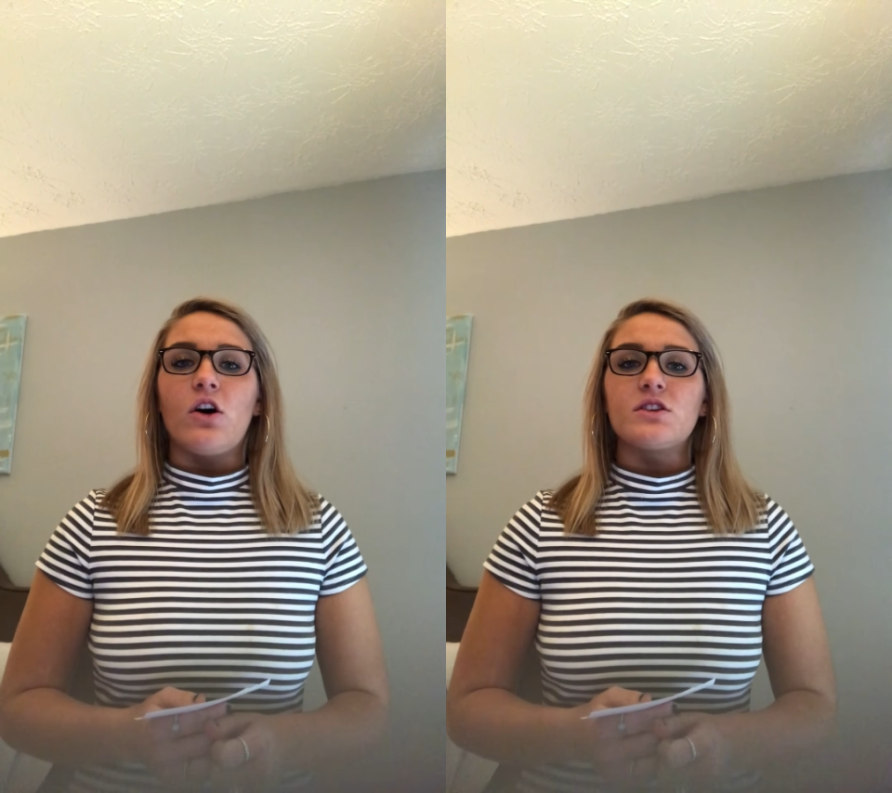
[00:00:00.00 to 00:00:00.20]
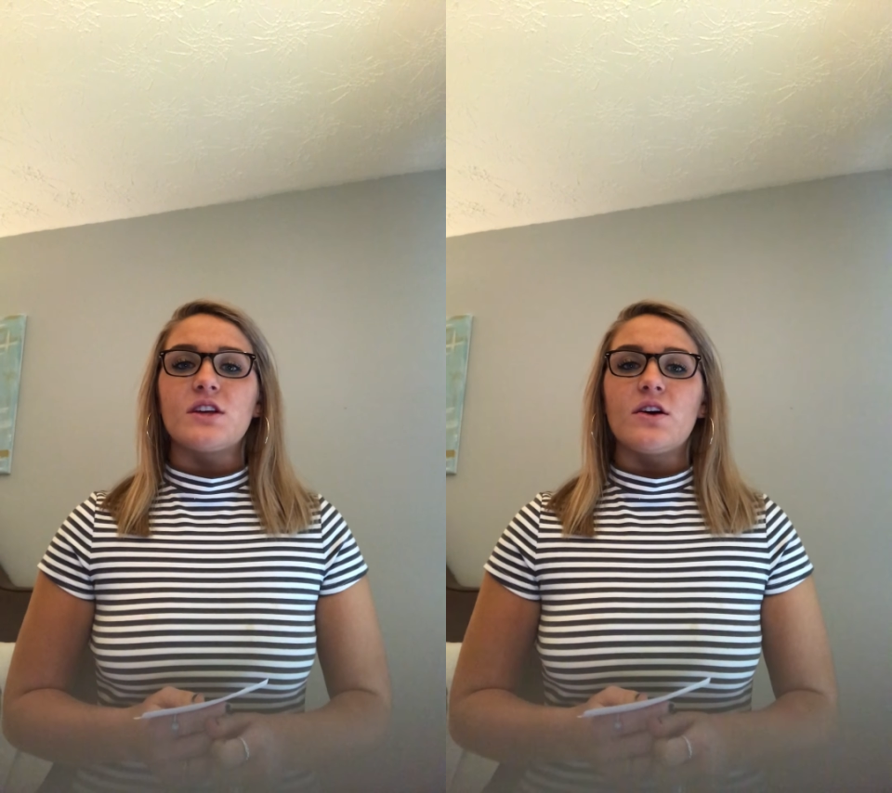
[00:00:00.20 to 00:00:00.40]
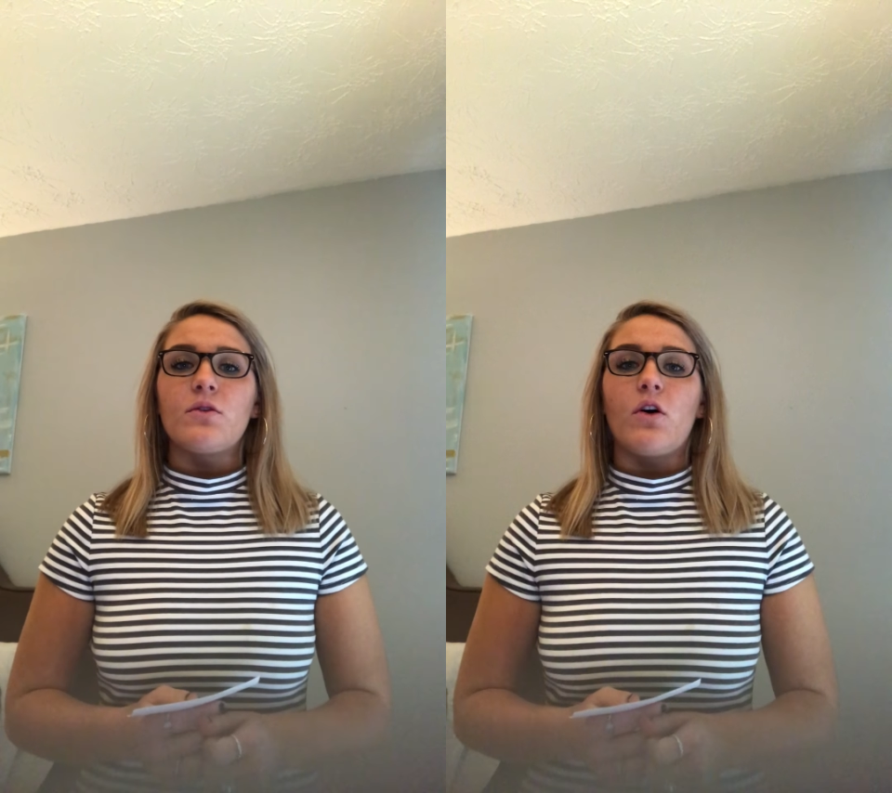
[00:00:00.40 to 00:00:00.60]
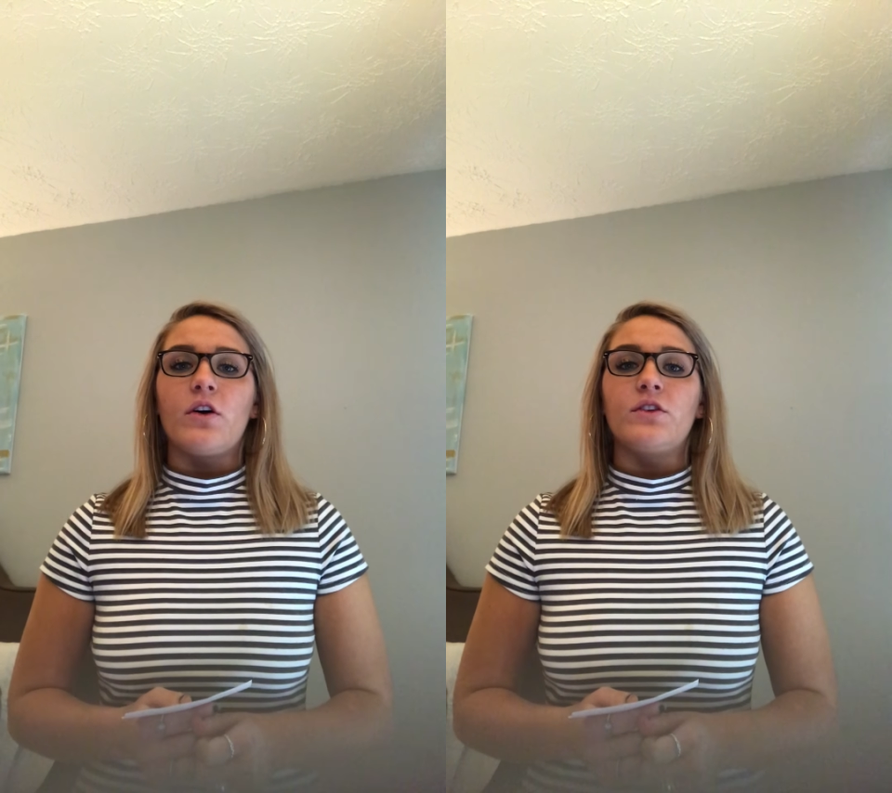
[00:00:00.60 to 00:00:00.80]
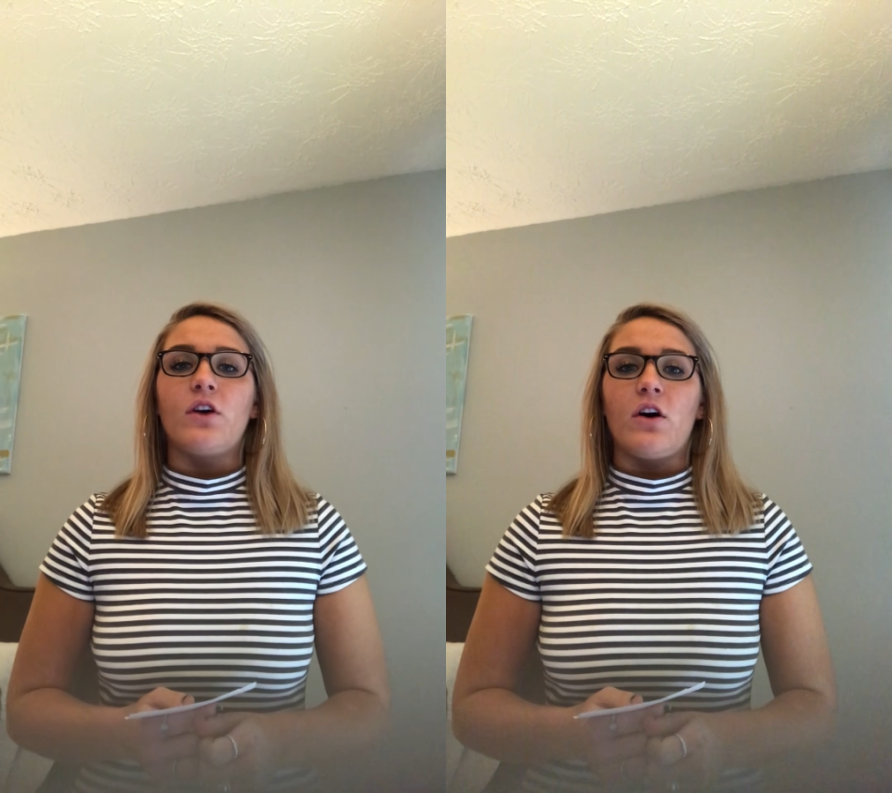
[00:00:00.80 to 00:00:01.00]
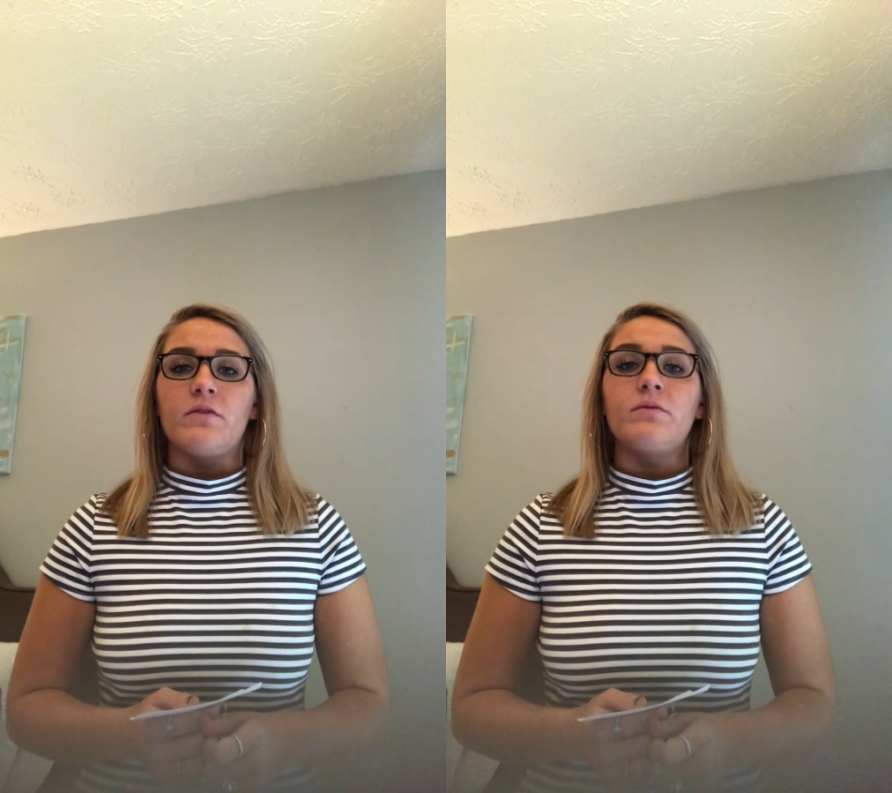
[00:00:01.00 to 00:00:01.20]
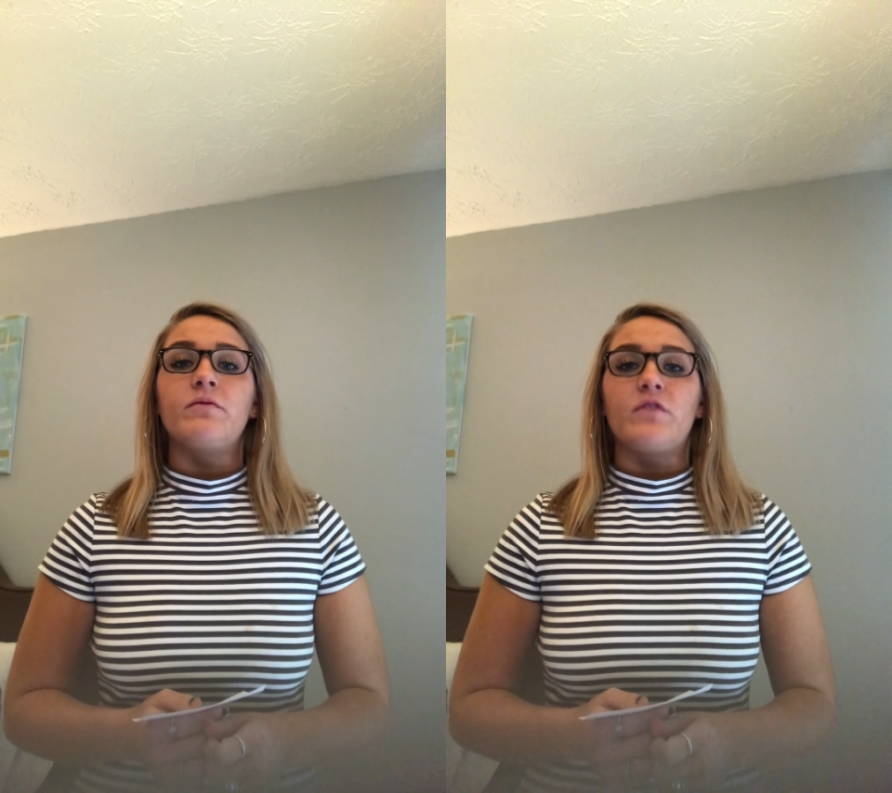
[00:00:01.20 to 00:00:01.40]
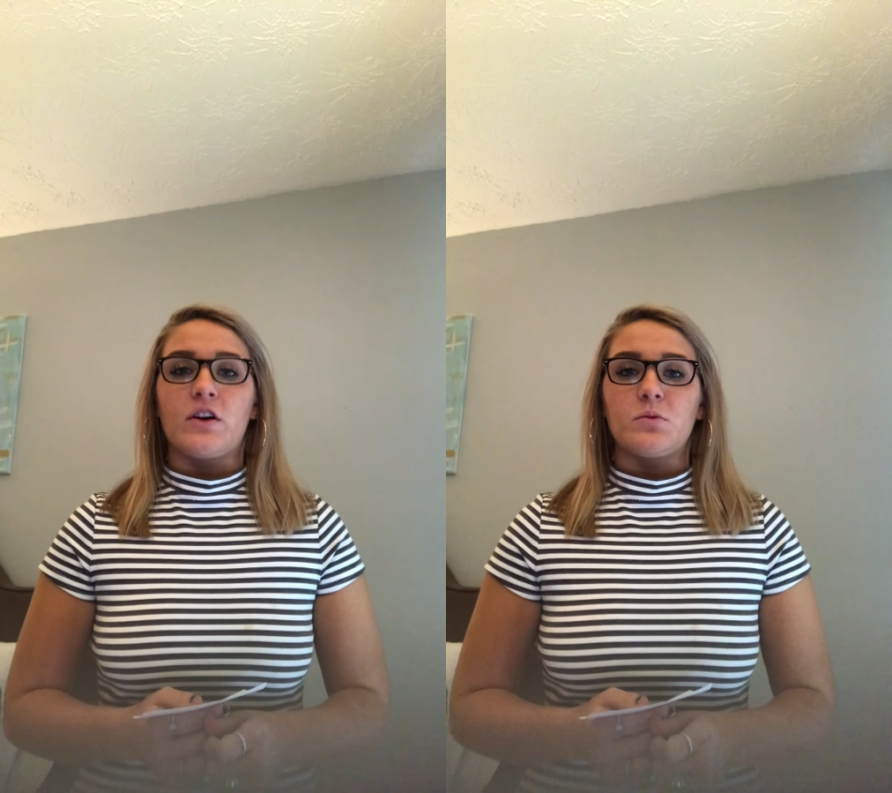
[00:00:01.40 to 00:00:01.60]
also on
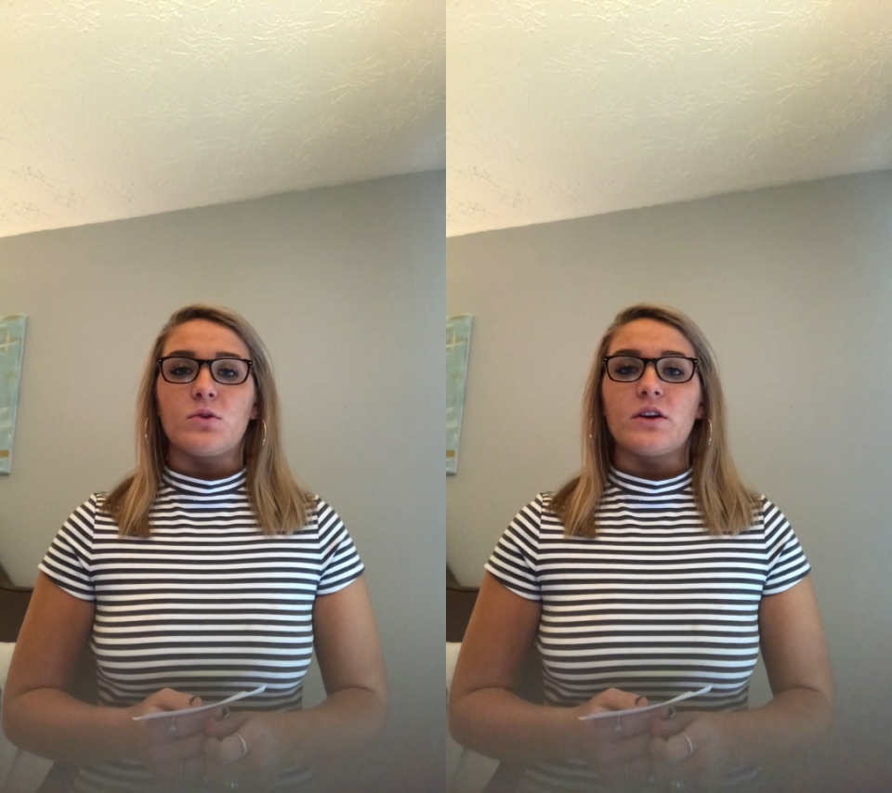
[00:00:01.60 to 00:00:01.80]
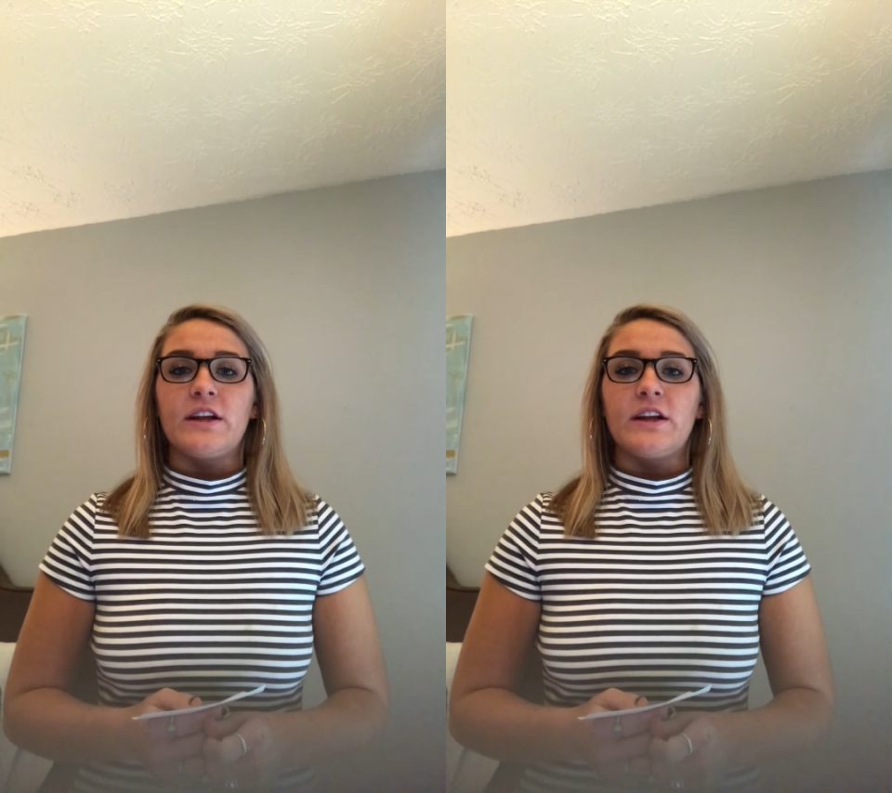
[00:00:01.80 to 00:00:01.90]
non-verbal